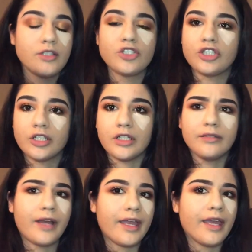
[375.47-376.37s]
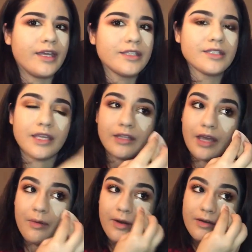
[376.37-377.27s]
sure, I guess, like,
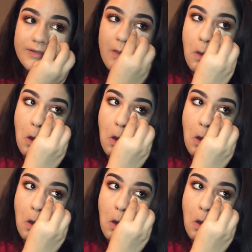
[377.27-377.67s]
that works.